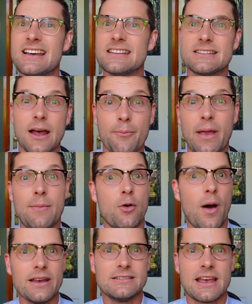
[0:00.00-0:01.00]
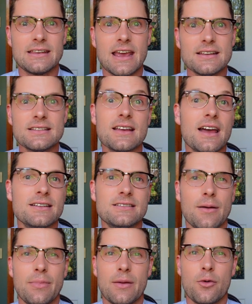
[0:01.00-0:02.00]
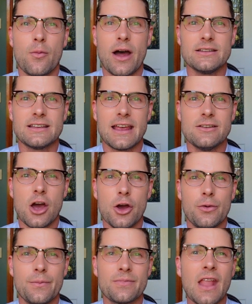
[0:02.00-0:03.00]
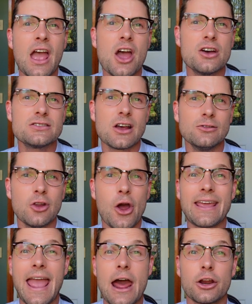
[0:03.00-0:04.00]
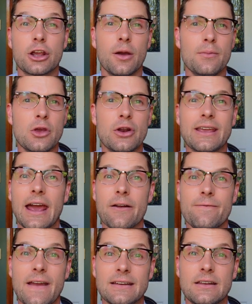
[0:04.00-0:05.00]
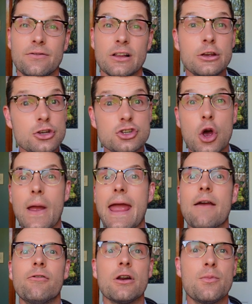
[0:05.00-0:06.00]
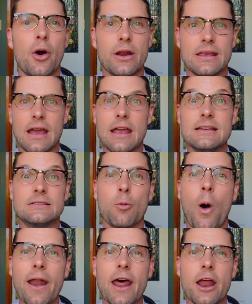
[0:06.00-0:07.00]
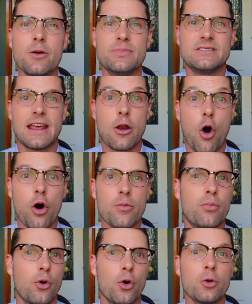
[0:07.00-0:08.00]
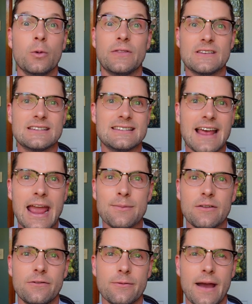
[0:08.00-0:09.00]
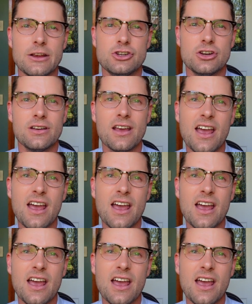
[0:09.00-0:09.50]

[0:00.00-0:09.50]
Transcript: Some people might say yes, and some people might say no. So learning how to communicate effectively so everybody is 100% on board with the same information